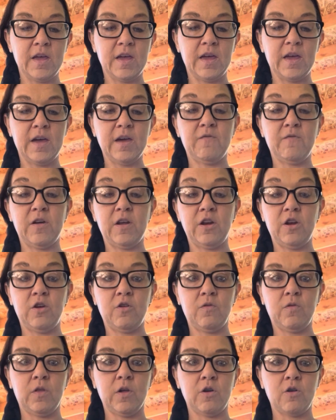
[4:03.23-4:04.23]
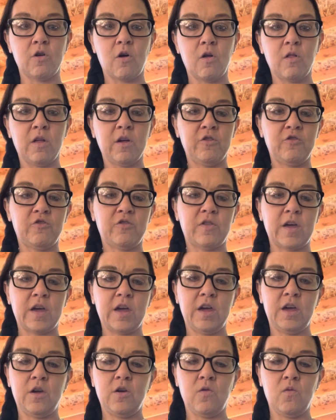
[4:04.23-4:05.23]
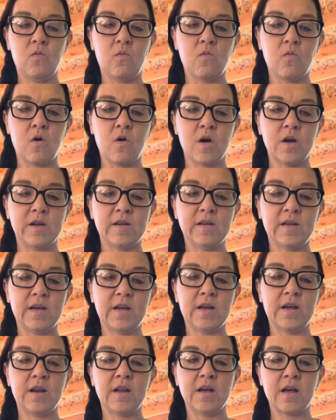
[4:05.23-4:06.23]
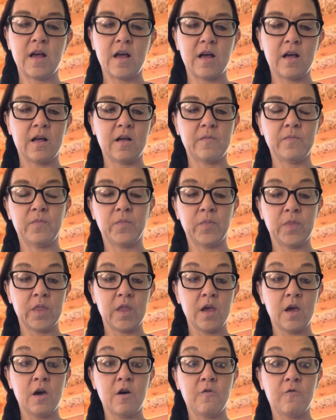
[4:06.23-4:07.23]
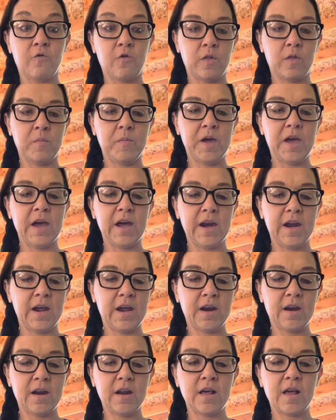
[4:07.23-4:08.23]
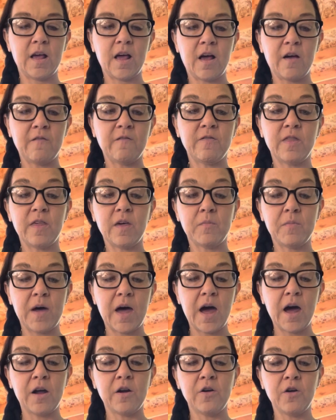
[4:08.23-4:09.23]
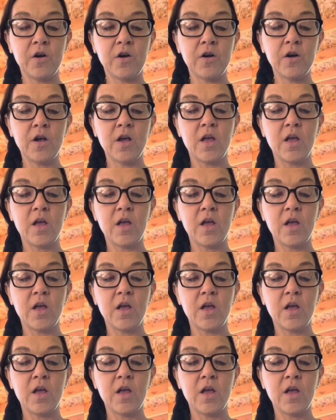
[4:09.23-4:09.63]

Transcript: giving you the knowledge that you wanted for the beginning of the pattern.